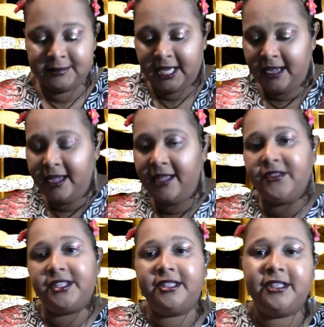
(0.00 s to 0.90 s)
And
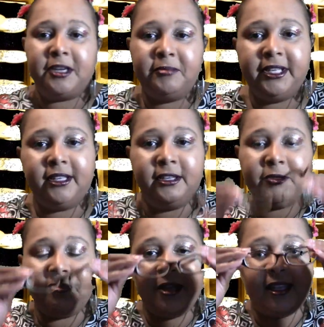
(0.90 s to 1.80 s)
this is the completed look
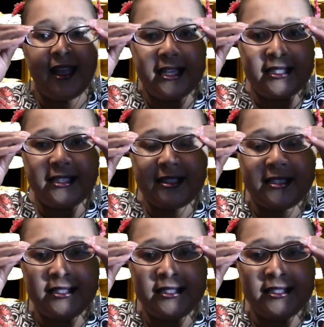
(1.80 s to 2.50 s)
with my glasses.